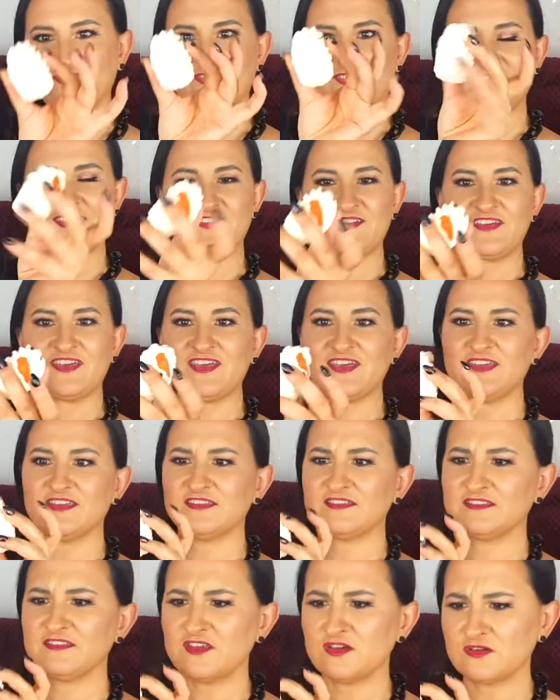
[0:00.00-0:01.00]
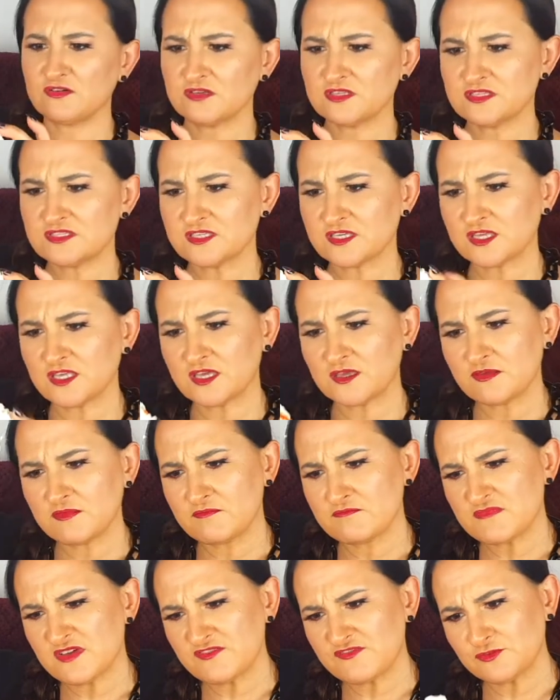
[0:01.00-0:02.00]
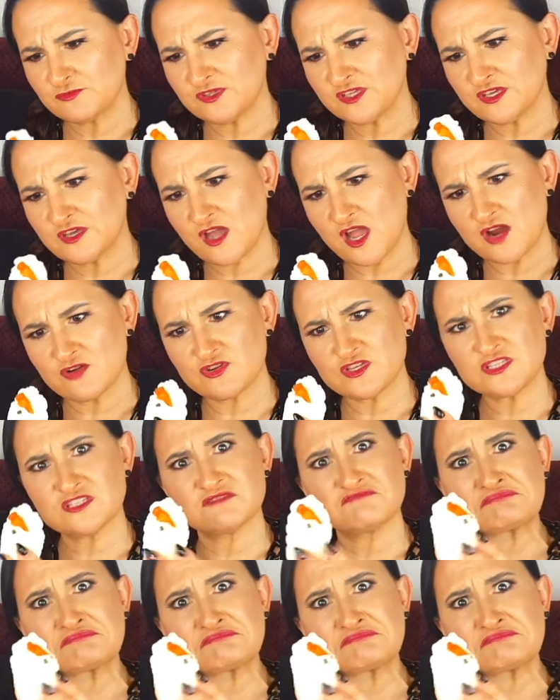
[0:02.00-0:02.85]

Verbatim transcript: Okay, no, it's like a muffin with a carrot.